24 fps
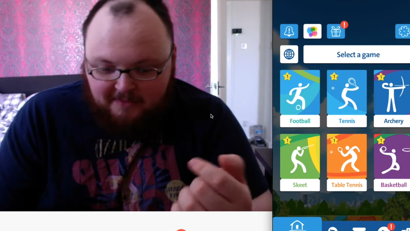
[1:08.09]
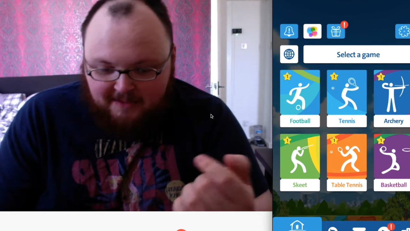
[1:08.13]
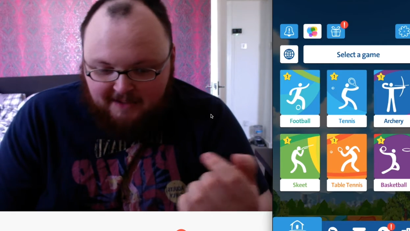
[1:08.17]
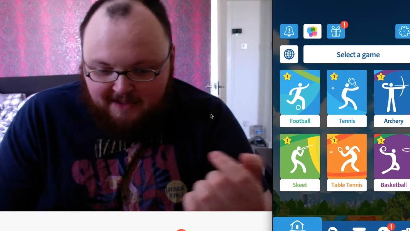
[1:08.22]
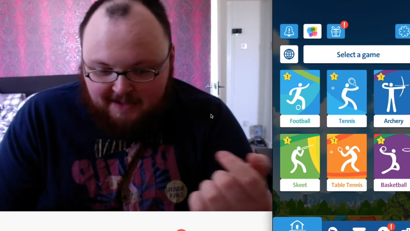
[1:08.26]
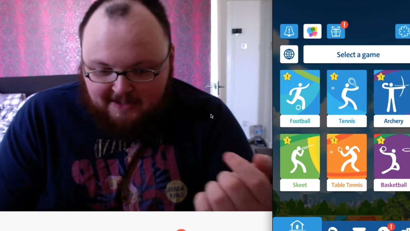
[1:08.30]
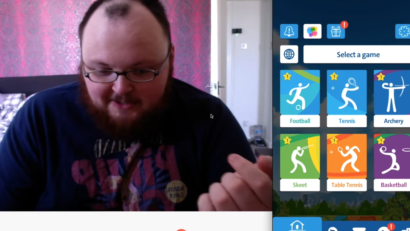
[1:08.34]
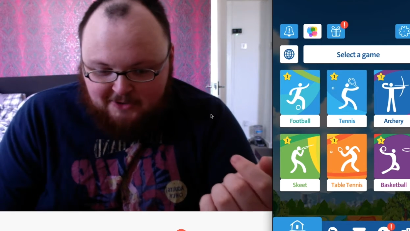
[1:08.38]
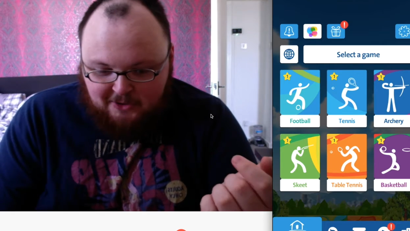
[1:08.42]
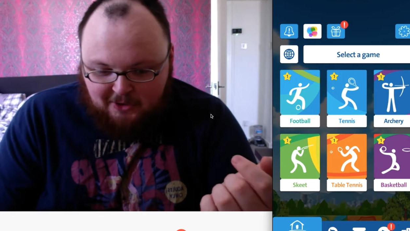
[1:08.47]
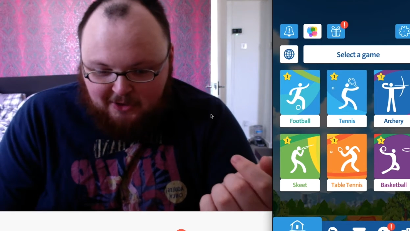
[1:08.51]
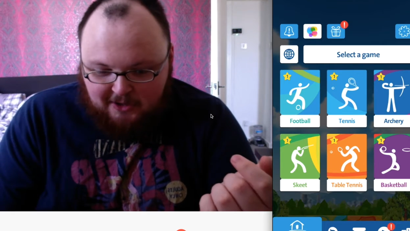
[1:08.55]

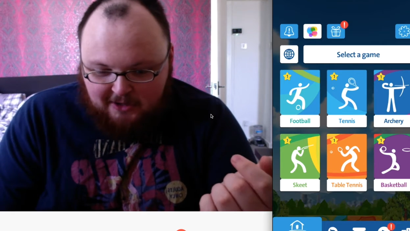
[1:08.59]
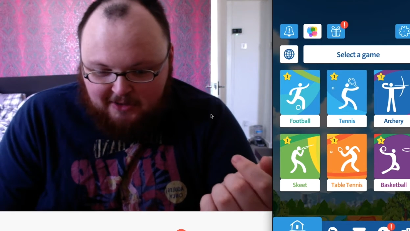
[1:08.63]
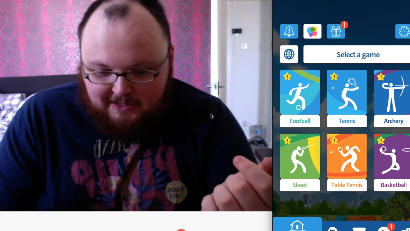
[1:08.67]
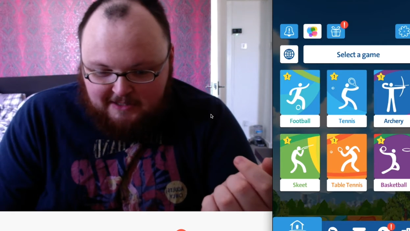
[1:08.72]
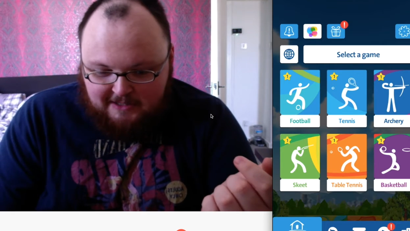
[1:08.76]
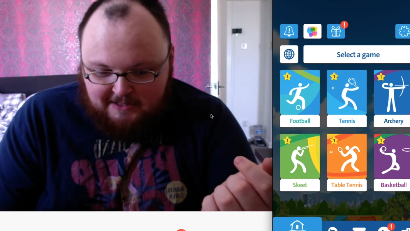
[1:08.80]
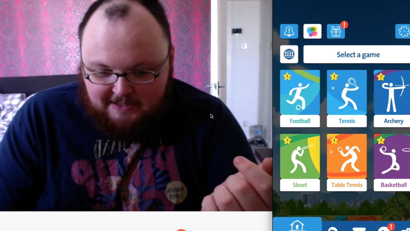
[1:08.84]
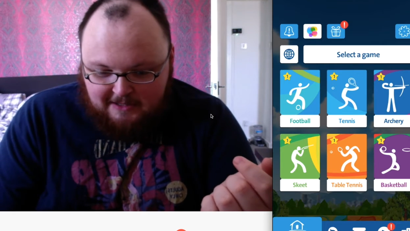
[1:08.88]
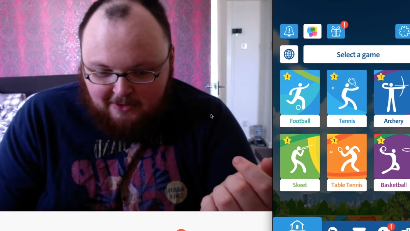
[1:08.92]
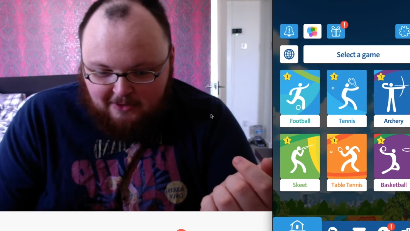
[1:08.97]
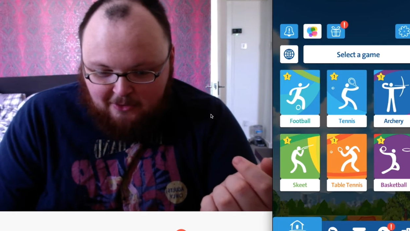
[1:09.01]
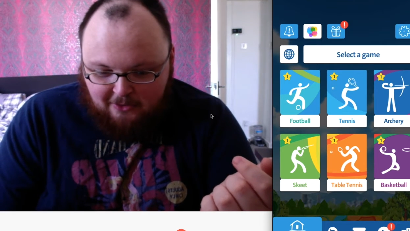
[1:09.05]
As Connie likes
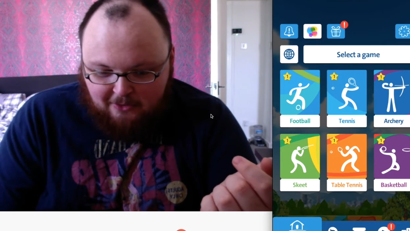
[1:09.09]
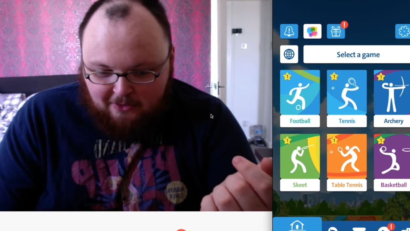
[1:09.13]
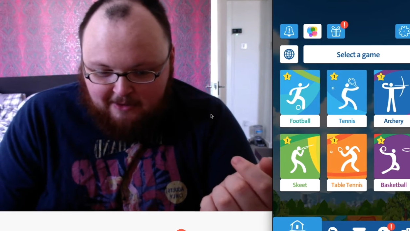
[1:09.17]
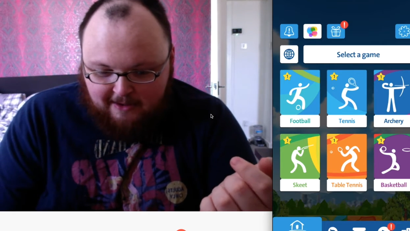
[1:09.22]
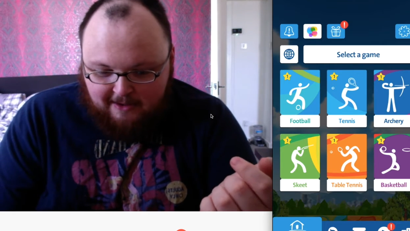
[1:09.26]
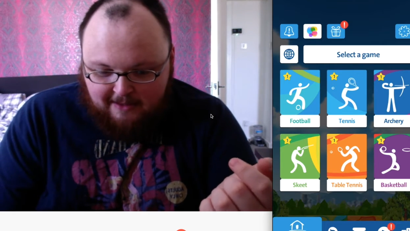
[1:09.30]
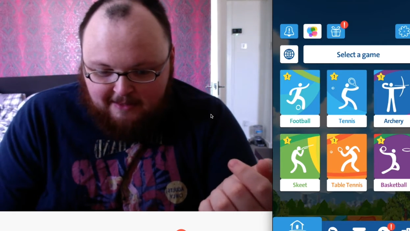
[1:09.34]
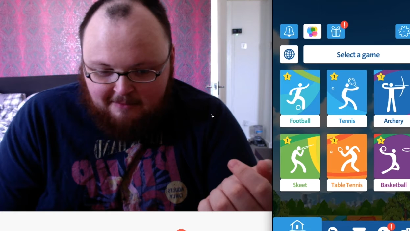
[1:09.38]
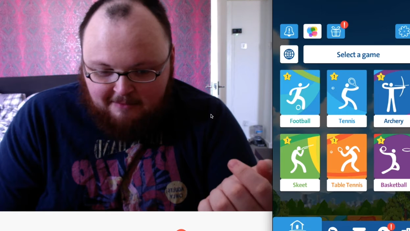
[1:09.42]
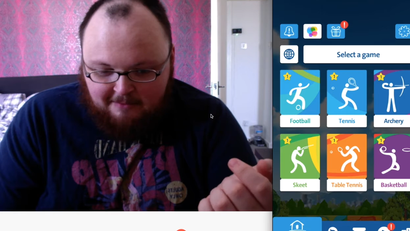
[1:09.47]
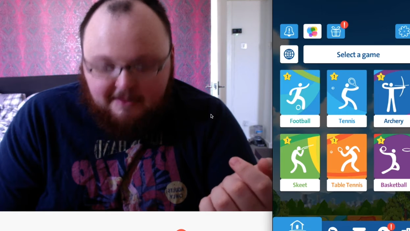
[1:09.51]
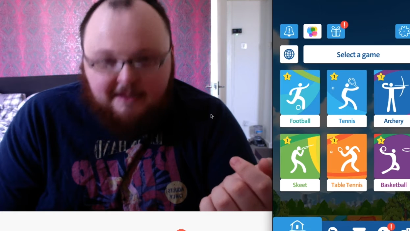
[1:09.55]
to throw
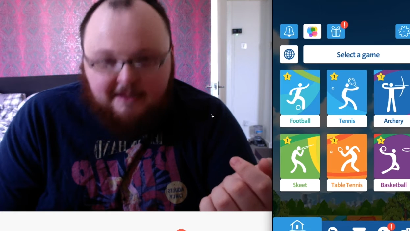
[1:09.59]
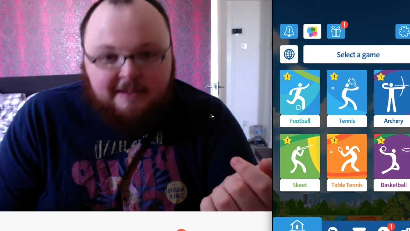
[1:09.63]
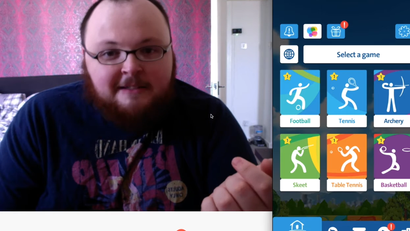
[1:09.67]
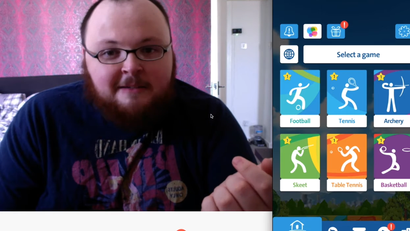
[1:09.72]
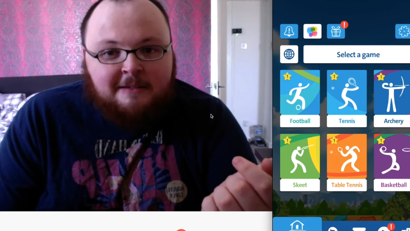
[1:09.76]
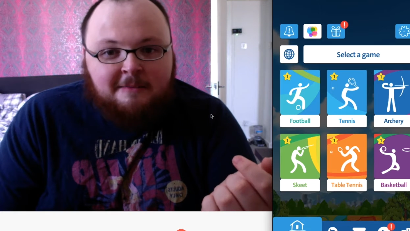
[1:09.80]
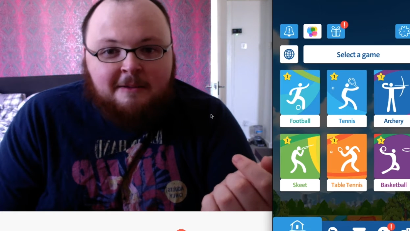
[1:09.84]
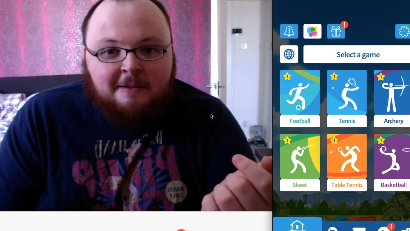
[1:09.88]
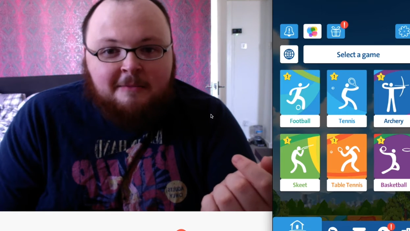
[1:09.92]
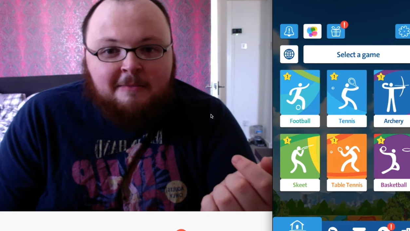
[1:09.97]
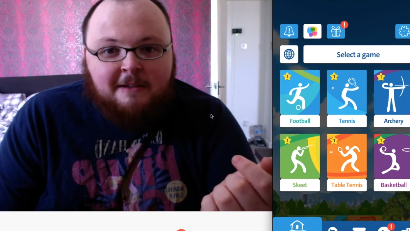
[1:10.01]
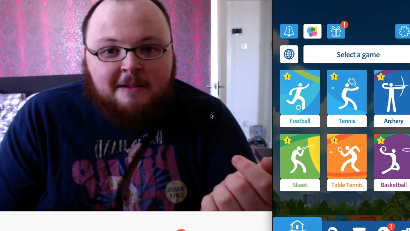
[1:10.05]
random things at
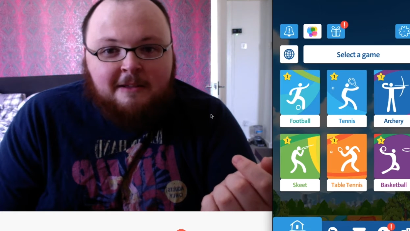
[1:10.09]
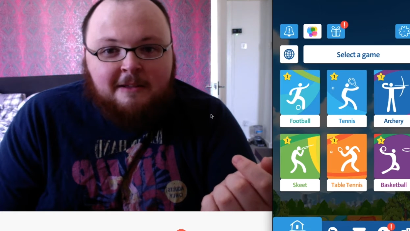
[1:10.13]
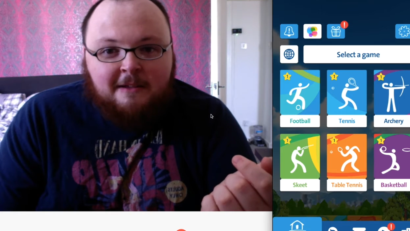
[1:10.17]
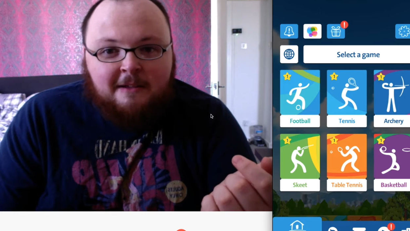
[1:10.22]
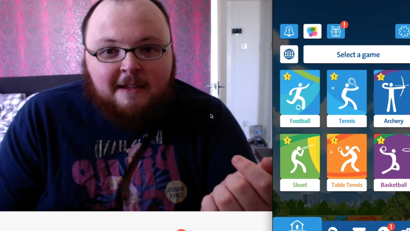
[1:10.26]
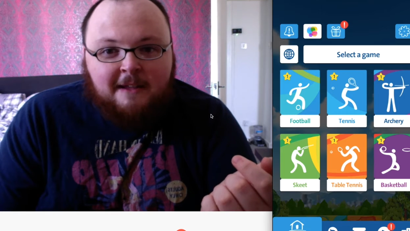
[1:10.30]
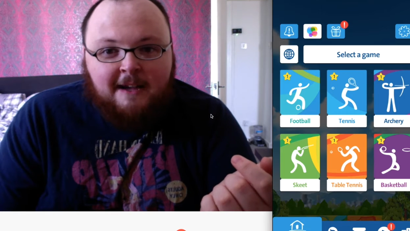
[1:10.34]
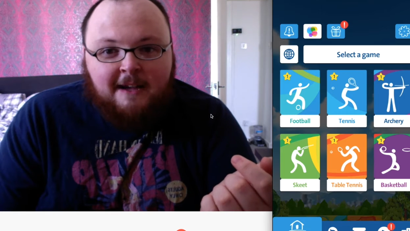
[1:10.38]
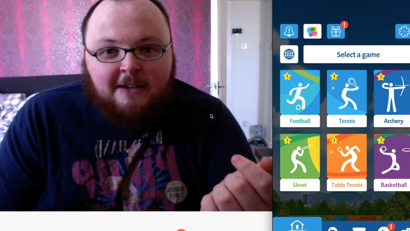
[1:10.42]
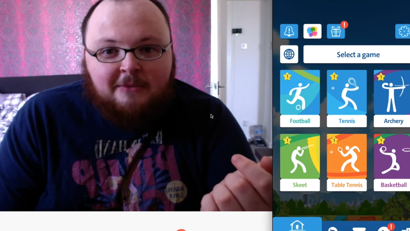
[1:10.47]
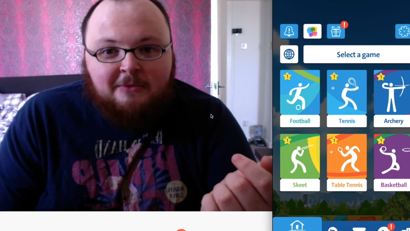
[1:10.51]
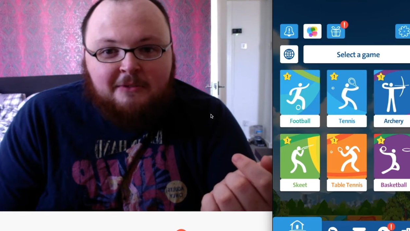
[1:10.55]
me and make them
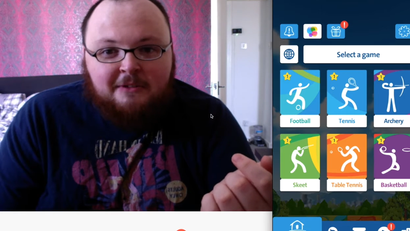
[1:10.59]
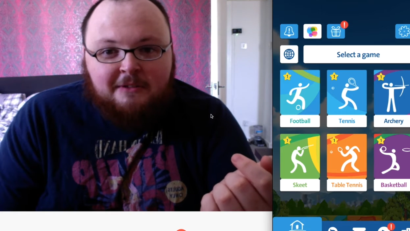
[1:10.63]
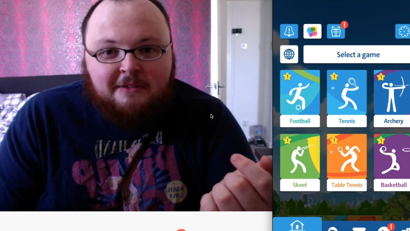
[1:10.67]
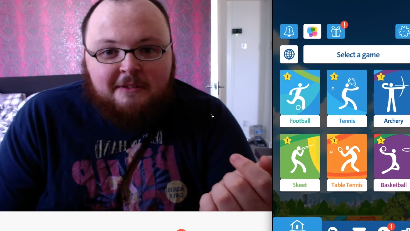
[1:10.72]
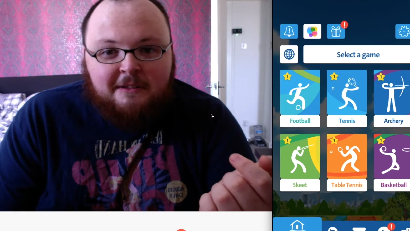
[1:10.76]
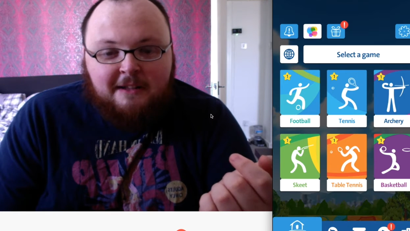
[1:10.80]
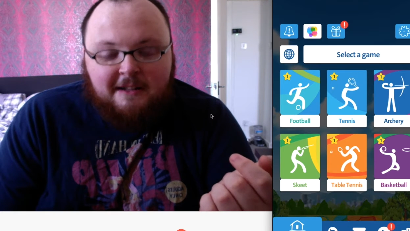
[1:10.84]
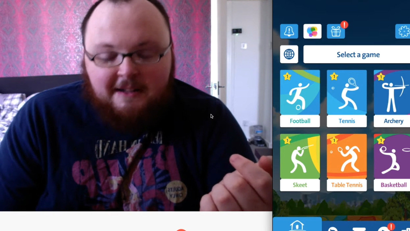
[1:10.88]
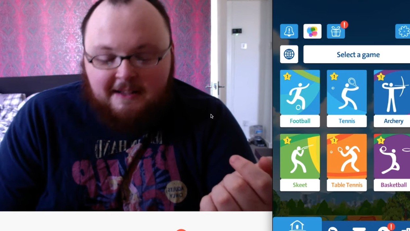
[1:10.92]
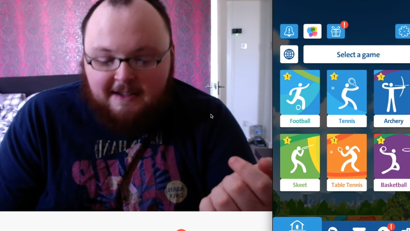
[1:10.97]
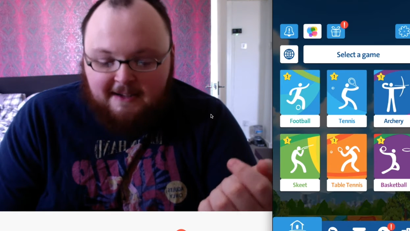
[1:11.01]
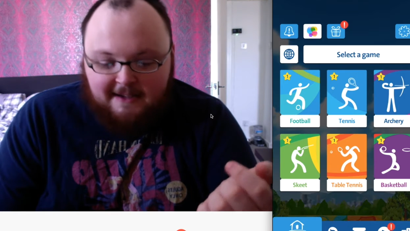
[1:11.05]
catch me,
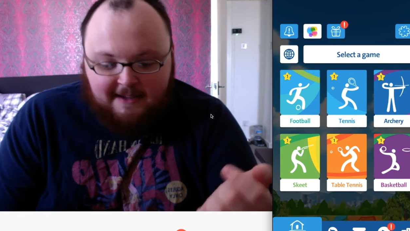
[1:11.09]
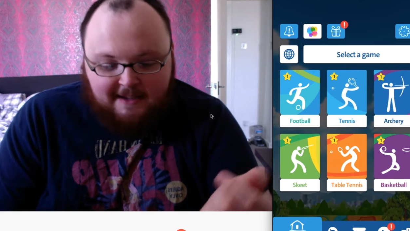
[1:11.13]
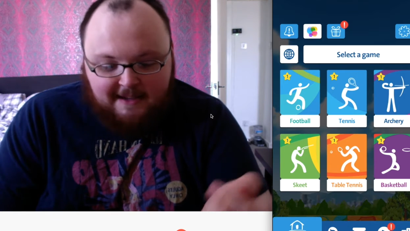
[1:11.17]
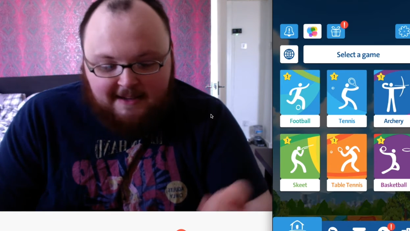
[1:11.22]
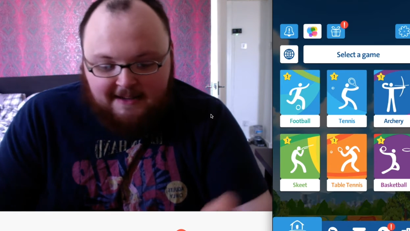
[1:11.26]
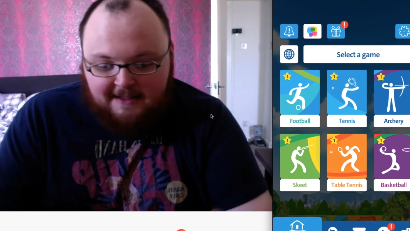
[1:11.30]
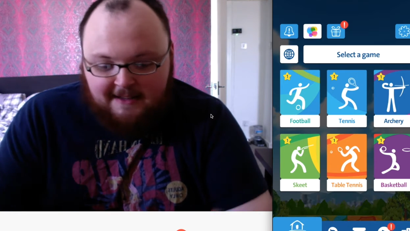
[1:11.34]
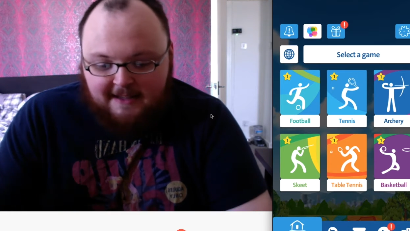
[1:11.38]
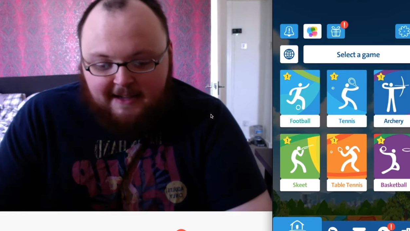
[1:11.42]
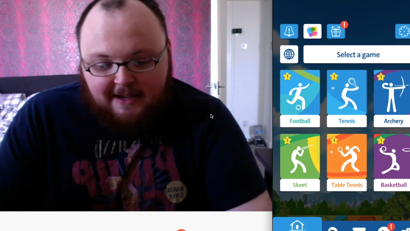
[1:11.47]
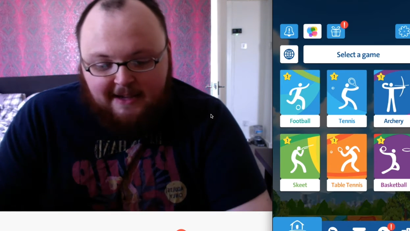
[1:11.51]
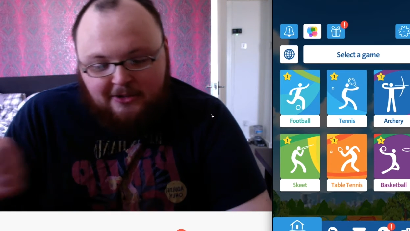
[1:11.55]
and I
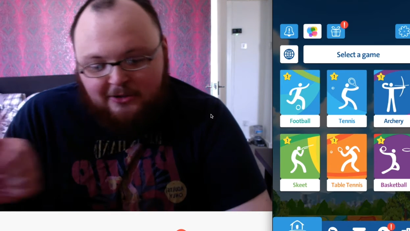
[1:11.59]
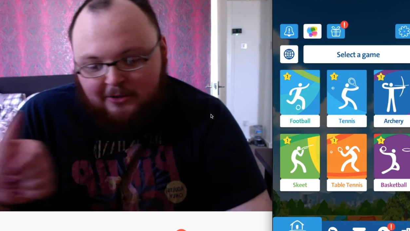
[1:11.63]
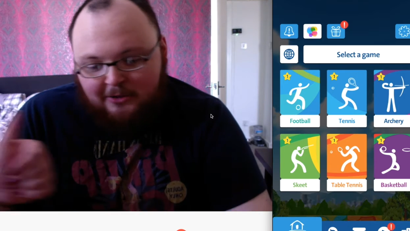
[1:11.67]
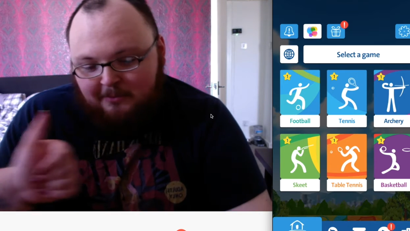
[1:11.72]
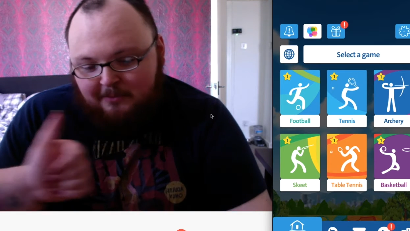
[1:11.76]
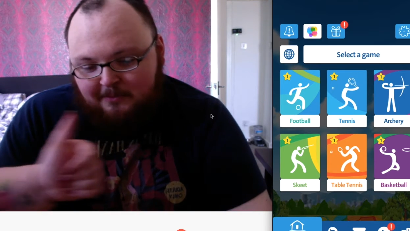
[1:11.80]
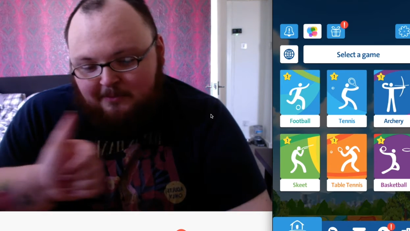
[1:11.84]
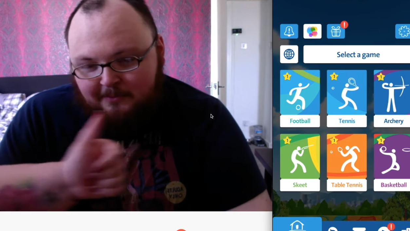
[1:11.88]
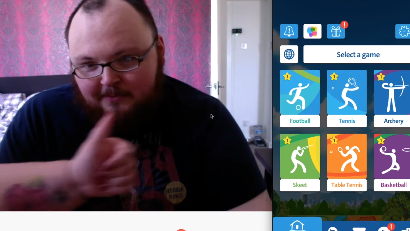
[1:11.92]
can't catch them.